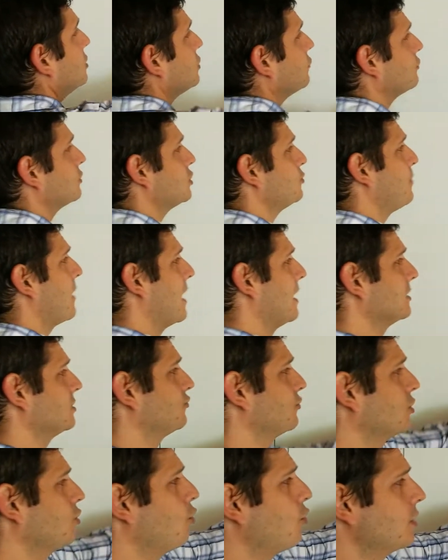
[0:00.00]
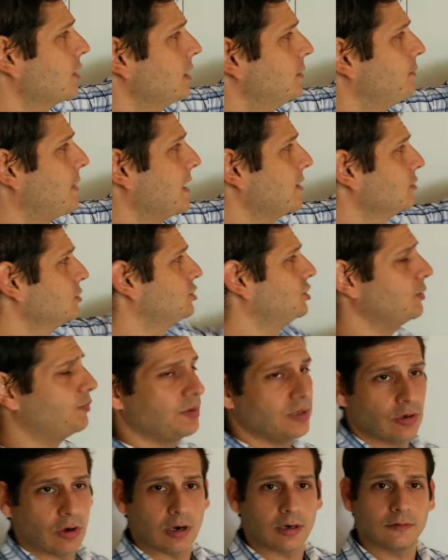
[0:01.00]
a response recorded by your
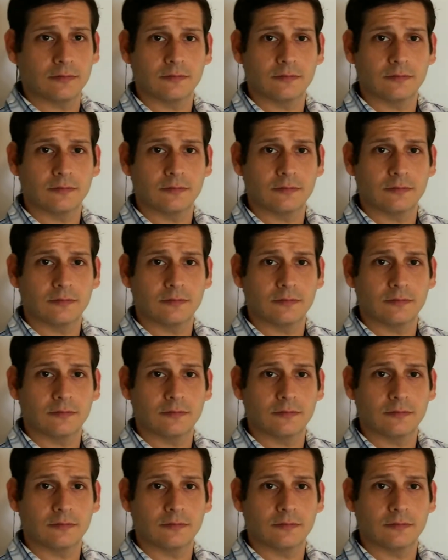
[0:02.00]
GPR.